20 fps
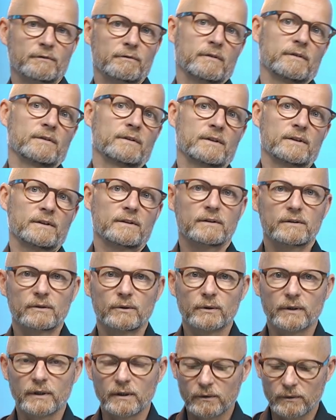for instance.
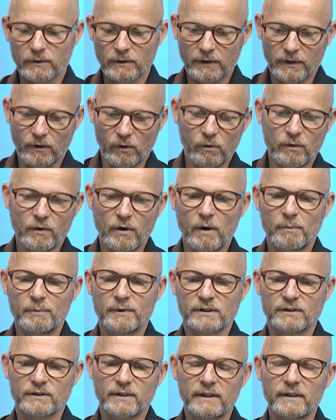You can look at all the
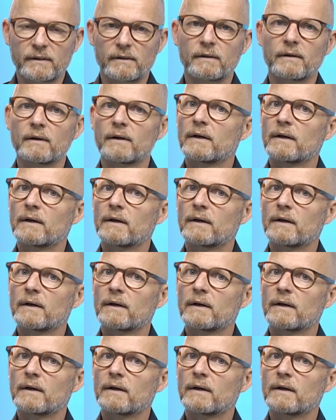objects there